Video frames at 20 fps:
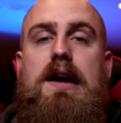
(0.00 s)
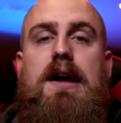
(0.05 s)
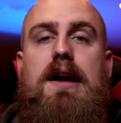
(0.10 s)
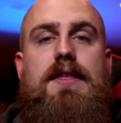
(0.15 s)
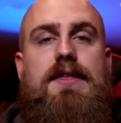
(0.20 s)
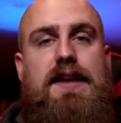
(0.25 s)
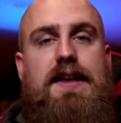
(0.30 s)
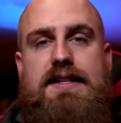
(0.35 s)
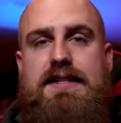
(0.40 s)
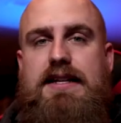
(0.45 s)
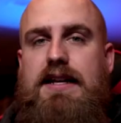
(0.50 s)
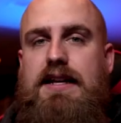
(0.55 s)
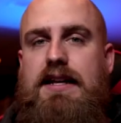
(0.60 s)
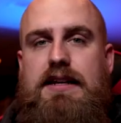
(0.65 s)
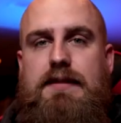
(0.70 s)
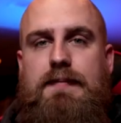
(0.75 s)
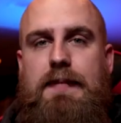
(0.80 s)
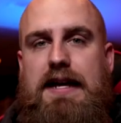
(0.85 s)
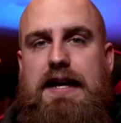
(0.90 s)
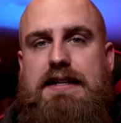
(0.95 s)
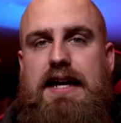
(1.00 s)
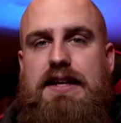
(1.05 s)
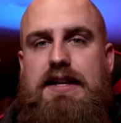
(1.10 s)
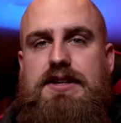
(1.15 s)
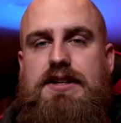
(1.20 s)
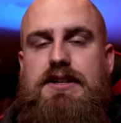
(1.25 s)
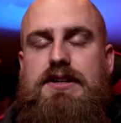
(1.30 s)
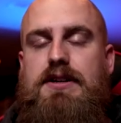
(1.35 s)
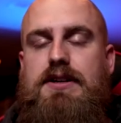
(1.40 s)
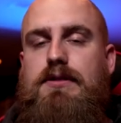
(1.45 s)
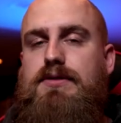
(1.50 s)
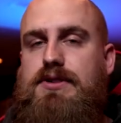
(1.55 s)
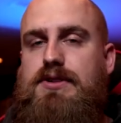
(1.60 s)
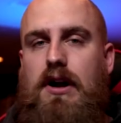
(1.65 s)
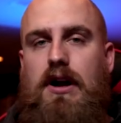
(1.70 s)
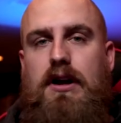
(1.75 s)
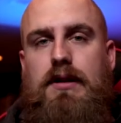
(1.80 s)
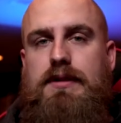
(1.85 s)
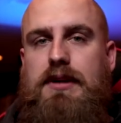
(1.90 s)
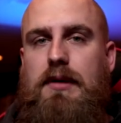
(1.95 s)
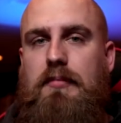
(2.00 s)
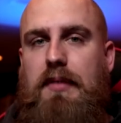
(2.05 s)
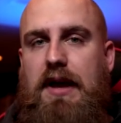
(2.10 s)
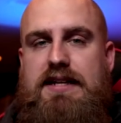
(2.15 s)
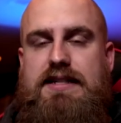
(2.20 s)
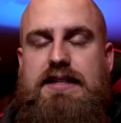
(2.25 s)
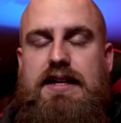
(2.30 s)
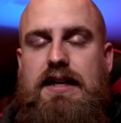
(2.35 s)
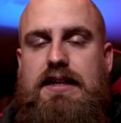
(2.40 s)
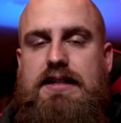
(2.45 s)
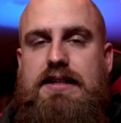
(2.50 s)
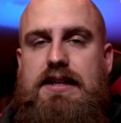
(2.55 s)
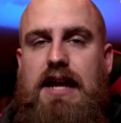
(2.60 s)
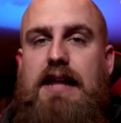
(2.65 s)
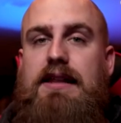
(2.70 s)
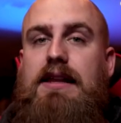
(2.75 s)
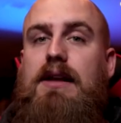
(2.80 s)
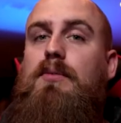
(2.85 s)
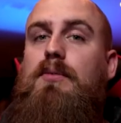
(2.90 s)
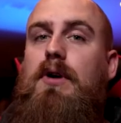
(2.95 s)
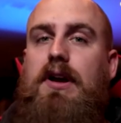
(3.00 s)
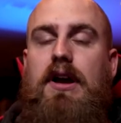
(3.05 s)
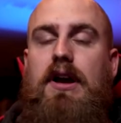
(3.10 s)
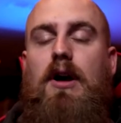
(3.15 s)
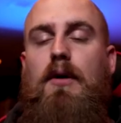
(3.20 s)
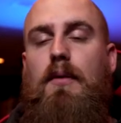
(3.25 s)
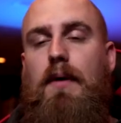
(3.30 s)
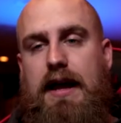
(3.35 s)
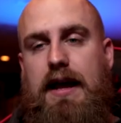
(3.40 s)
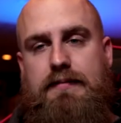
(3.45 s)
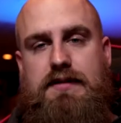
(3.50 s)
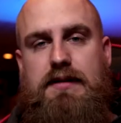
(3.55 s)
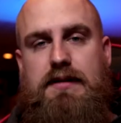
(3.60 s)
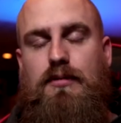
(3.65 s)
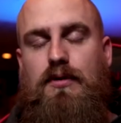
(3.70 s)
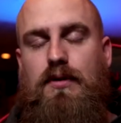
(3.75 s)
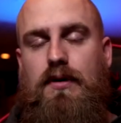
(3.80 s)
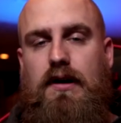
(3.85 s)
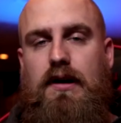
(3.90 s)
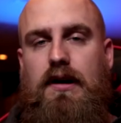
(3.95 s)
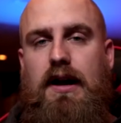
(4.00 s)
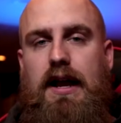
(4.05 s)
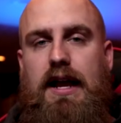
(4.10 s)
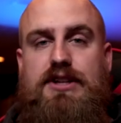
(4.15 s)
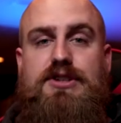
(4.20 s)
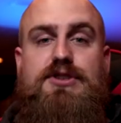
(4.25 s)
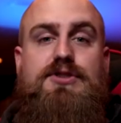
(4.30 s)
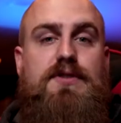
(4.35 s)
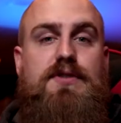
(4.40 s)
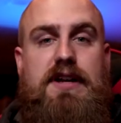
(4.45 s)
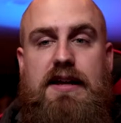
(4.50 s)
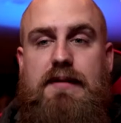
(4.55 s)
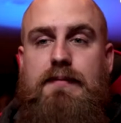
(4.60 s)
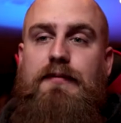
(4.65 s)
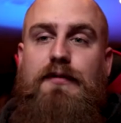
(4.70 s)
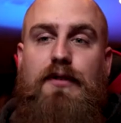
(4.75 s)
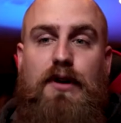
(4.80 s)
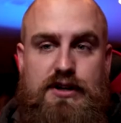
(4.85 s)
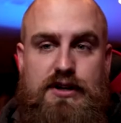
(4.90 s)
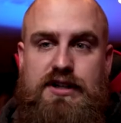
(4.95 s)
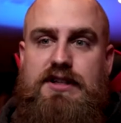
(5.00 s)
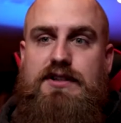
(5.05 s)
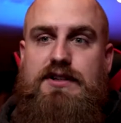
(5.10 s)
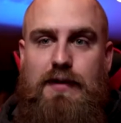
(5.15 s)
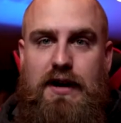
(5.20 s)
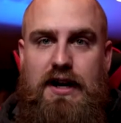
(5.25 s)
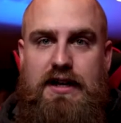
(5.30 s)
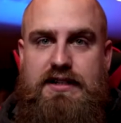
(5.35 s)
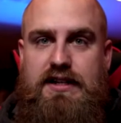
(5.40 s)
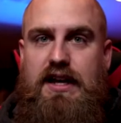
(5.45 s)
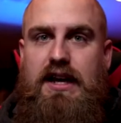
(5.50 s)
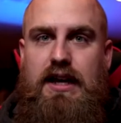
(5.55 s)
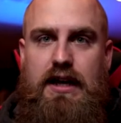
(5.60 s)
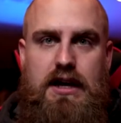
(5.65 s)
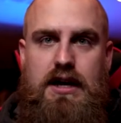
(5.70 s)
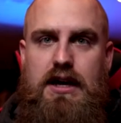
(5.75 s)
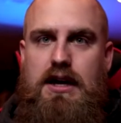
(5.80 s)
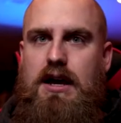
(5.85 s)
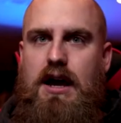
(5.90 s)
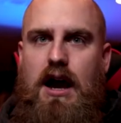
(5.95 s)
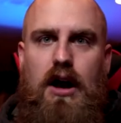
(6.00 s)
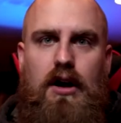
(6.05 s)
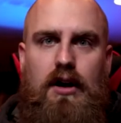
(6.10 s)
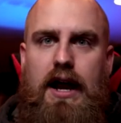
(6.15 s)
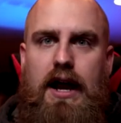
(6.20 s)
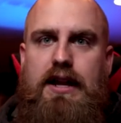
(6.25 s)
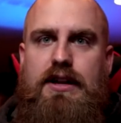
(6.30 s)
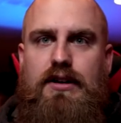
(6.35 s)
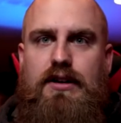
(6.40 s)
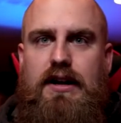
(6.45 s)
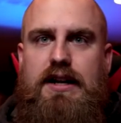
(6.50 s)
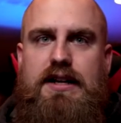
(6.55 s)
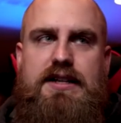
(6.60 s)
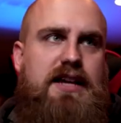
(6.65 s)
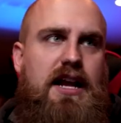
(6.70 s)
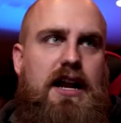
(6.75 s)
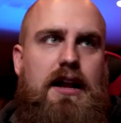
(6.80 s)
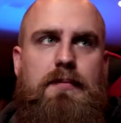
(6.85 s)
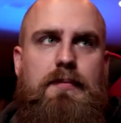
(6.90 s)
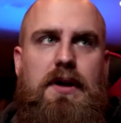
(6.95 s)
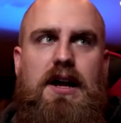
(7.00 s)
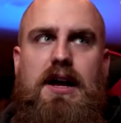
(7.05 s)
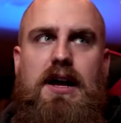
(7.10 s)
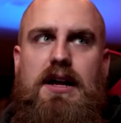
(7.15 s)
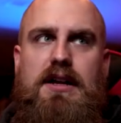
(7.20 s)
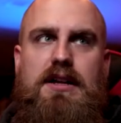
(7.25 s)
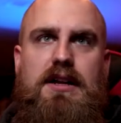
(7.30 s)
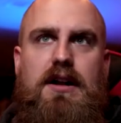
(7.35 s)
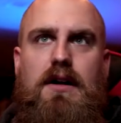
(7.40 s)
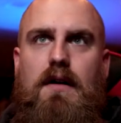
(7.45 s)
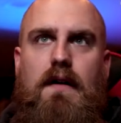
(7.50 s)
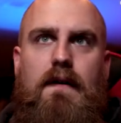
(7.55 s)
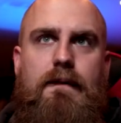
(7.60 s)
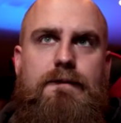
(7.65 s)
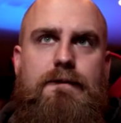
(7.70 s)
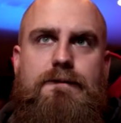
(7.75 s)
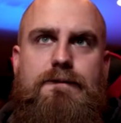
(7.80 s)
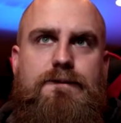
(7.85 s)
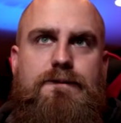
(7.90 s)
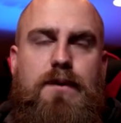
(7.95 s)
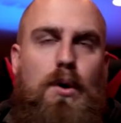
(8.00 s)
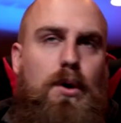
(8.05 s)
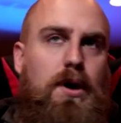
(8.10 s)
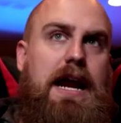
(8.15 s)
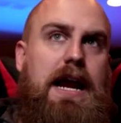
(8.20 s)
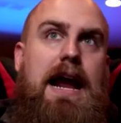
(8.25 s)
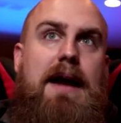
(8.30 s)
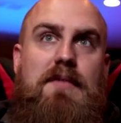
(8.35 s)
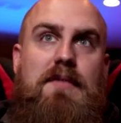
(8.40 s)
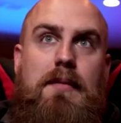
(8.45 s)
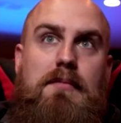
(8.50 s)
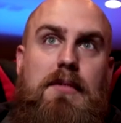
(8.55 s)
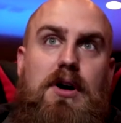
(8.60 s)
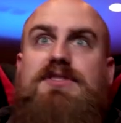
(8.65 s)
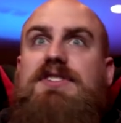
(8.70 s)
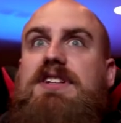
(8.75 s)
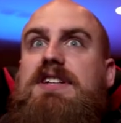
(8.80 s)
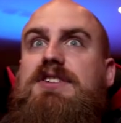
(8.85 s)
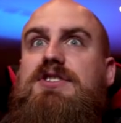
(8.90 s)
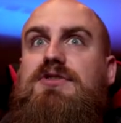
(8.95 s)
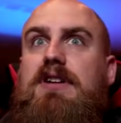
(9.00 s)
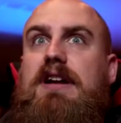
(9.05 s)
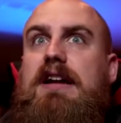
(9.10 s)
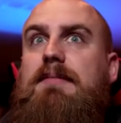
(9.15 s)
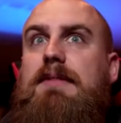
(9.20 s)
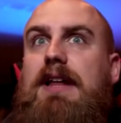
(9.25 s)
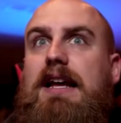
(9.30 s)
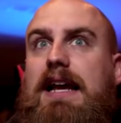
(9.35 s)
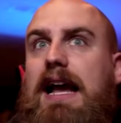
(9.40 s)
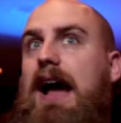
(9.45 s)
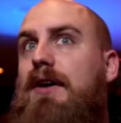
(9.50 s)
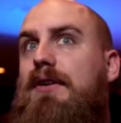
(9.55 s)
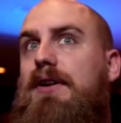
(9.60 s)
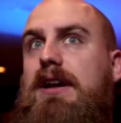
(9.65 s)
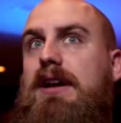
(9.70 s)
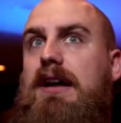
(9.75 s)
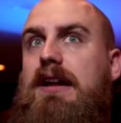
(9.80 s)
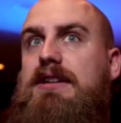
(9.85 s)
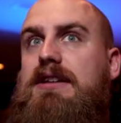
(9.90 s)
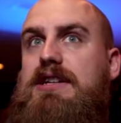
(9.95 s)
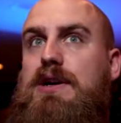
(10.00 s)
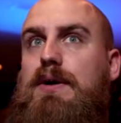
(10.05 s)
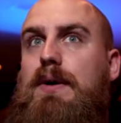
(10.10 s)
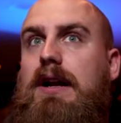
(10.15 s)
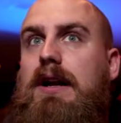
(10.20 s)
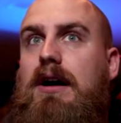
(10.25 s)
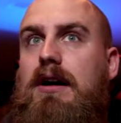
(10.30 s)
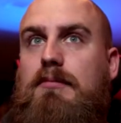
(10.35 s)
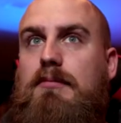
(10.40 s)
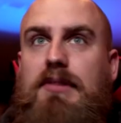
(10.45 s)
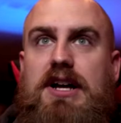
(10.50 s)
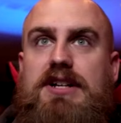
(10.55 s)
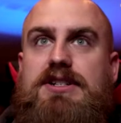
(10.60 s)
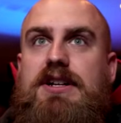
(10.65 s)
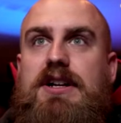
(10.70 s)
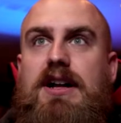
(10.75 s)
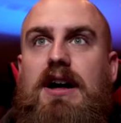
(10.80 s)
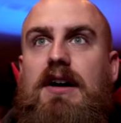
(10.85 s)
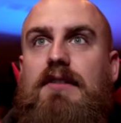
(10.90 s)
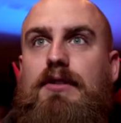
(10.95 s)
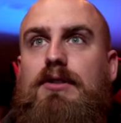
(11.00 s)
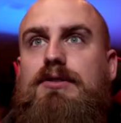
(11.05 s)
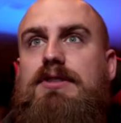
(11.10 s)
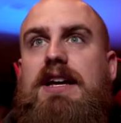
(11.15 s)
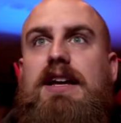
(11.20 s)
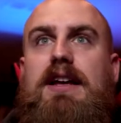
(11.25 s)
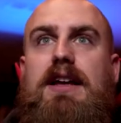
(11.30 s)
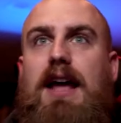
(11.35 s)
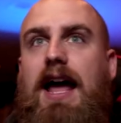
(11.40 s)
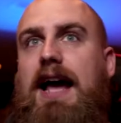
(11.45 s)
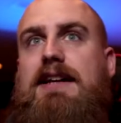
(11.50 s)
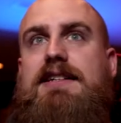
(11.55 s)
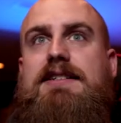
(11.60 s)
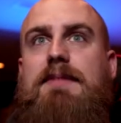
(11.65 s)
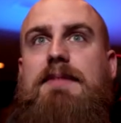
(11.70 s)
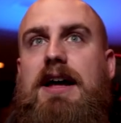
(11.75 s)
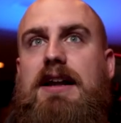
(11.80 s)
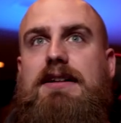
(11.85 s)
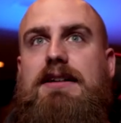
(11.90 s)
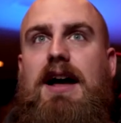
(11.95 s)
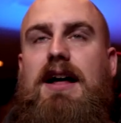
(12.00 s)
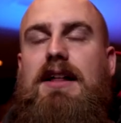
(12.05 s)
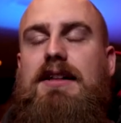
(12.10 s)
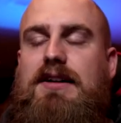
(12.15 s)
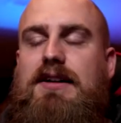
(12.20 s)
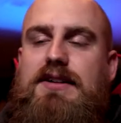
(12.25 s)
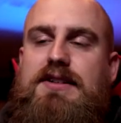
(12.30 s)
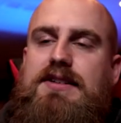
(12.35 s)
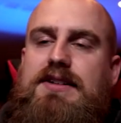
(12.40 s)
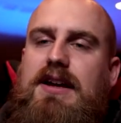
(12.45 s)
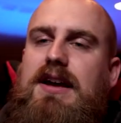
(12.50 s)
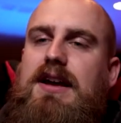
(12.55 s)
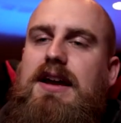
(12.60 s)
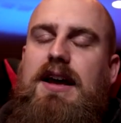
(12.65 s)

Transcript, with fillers: things that you need to pay attention to, starting with the basics and then working our way up to the more extreme versions where it's like, all right, you're going to set up a, you know, four camera multi-stream. Like how are you going to do it on a budget of only X amount of dollars?